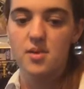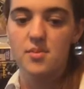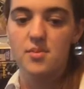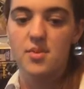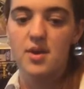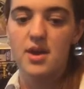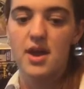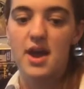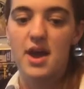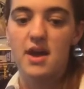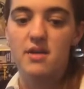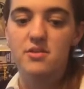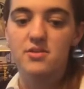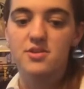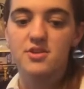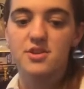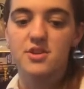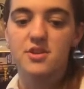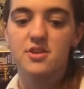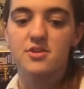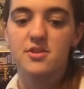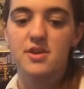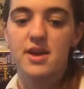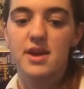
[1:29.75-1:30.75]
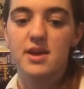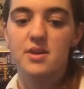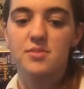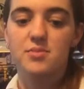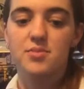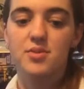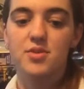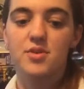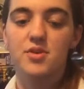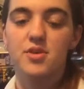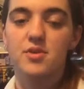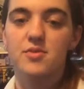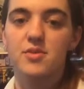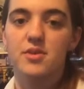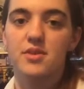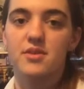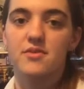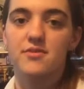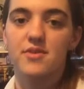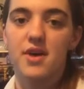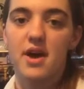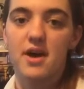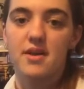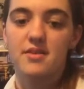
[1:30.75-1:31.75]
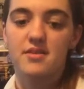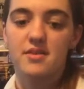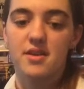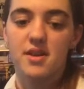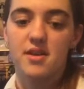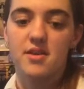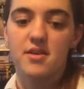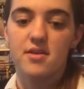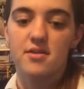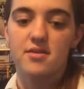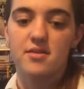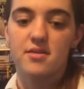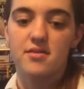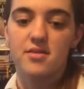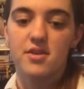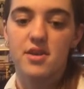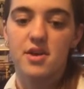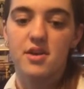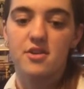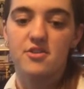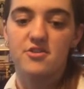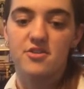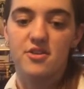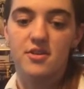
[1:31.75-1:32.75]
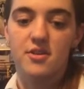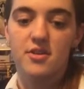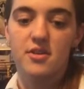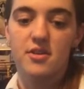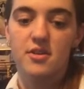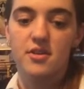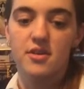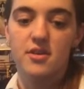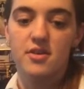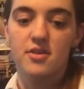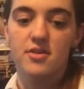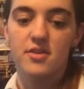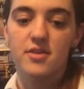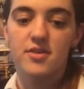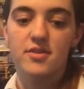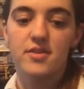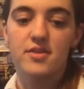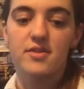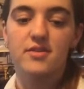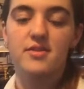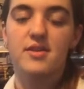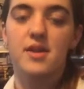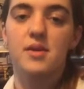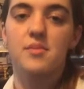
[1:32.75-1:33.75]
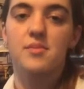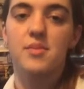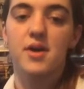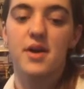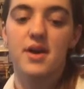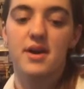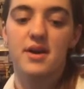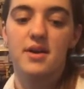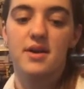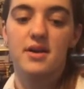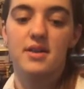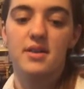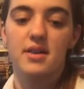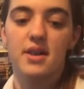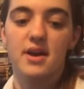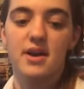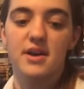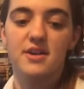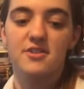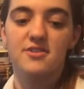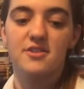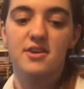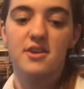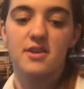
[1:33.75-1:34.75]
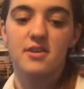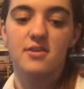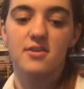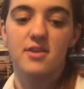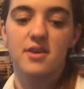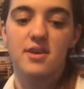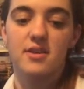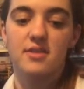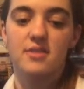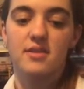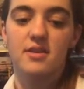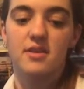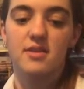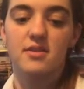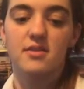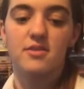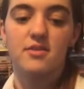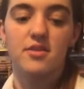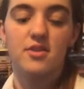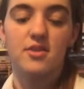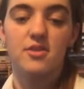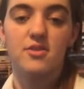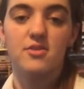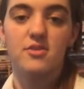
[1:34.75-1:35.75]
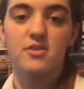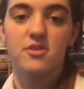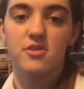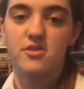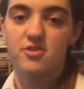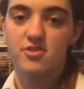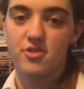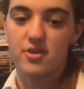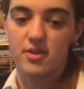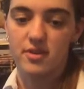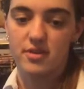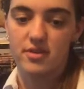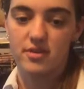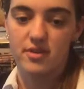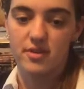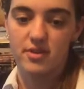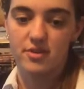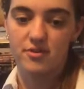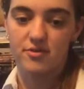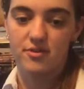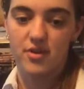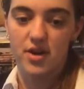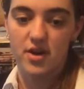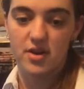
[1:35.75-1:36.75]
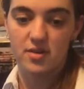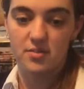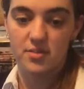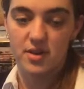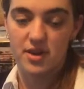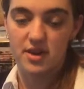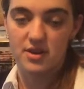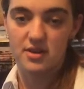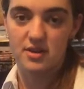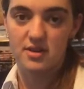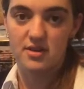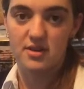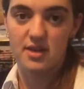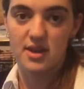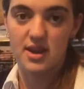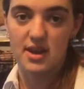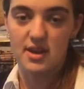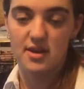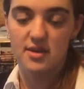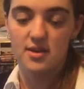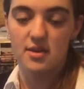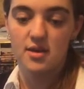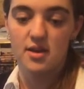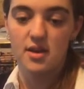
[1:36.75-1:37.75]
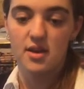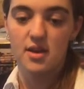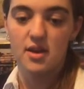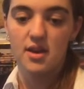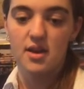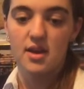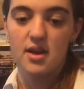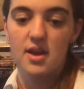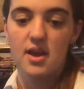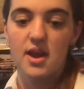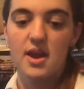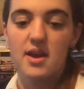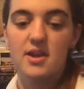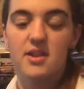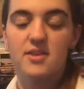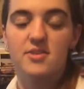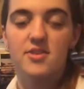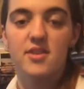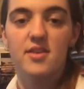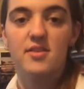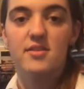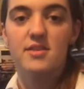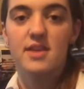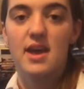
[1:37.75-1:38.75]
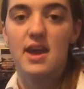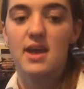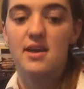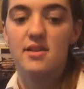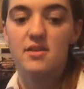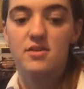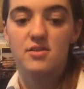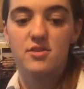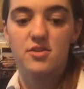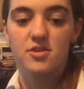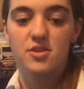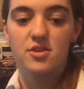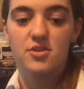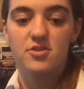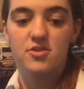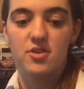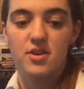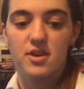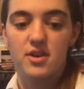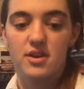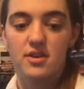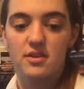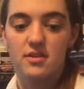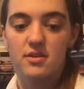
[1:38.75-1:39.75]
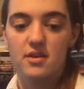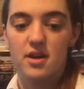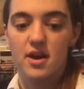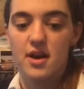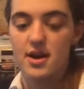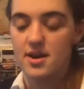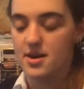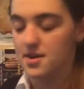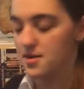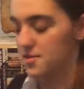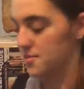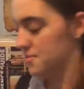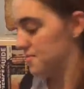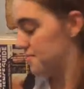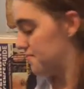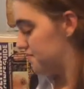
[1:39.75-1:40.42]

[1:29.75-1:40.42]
But how would you create a bloom in the vast areas of the ocean? This is done by a large increase in certain nutrients that the phytoplankton need, and in this case the nutrient is iron.